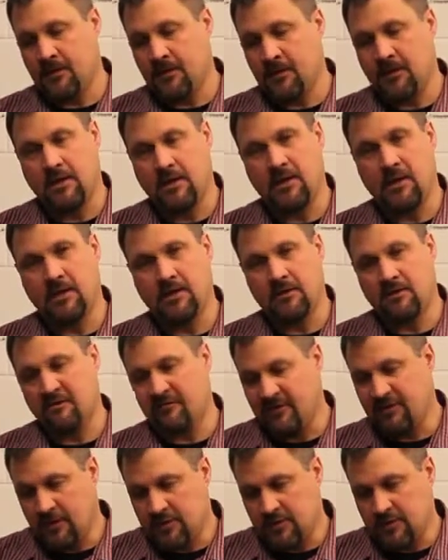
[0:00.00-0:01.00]
and
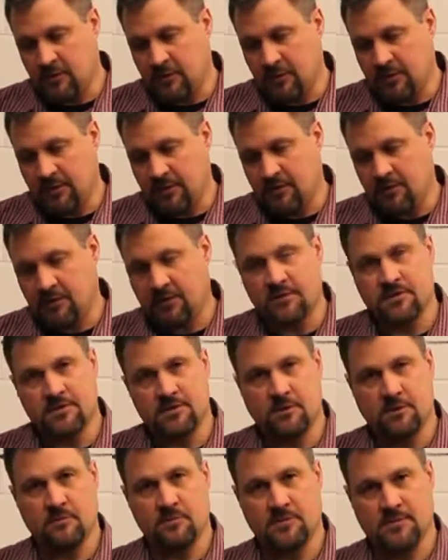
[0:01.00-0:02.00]
eventually
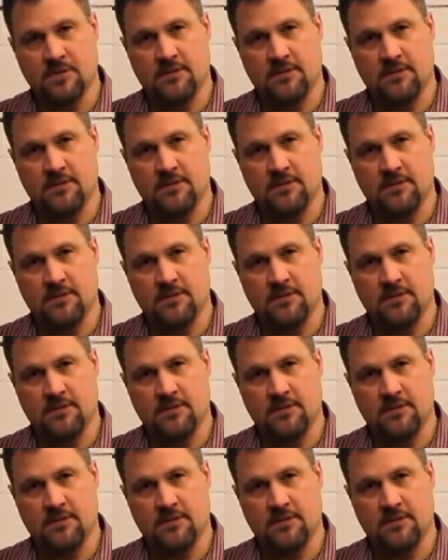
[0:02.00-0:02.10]
consumes the